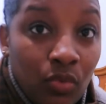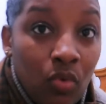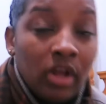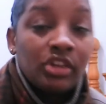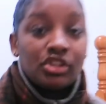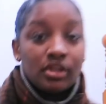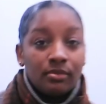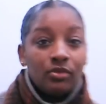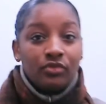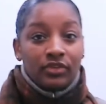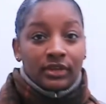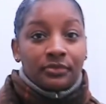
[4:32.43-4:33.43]
watched a
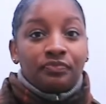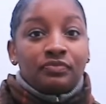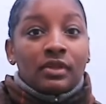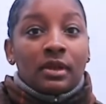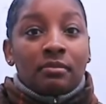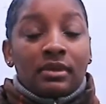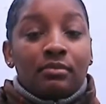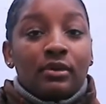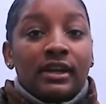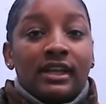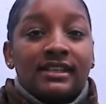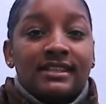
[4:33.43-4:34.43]
movie. Me,
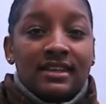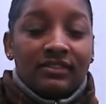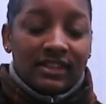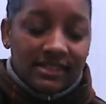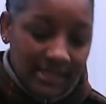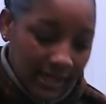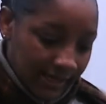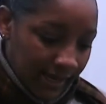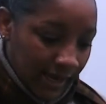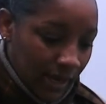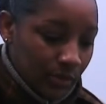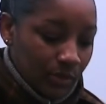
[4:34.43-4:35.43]
Brittany, and Tavia sat
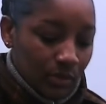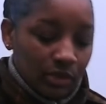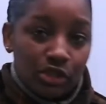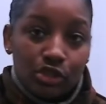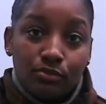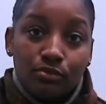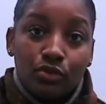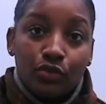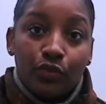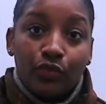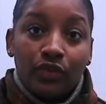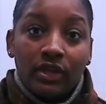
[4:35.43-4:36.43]
down. We watched a
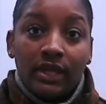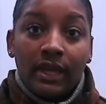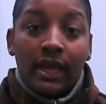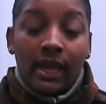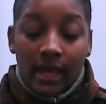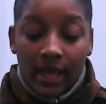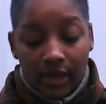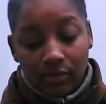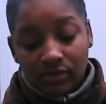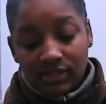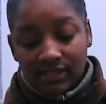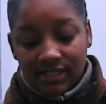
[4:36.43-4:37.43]
movie. It
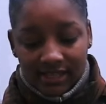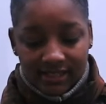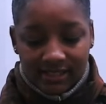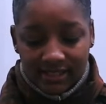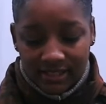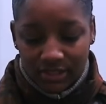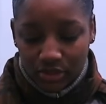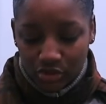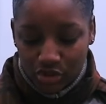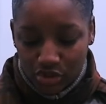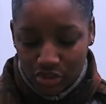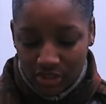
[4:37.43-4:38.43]
was nice and
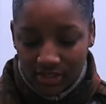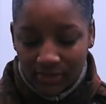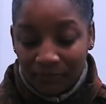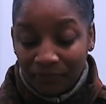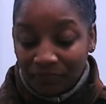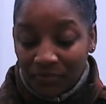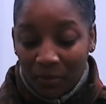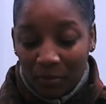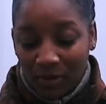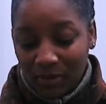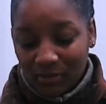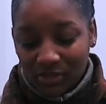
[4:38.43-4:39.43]
chill.
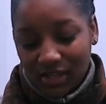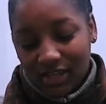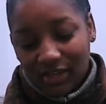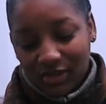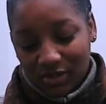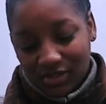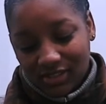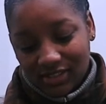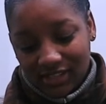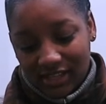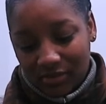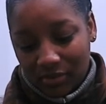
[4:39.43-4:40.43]
Pretty much like a girls'
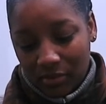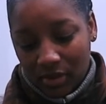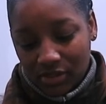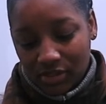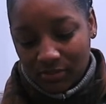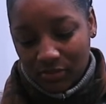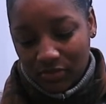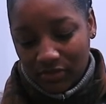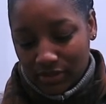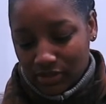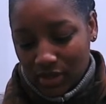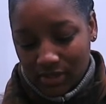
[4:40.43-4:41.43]
night. We watched a movie
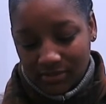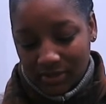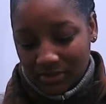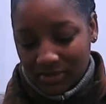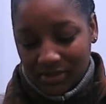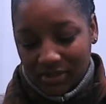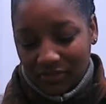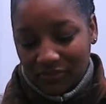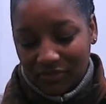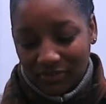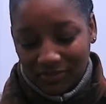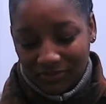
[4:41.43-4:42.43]
and talked about stuff,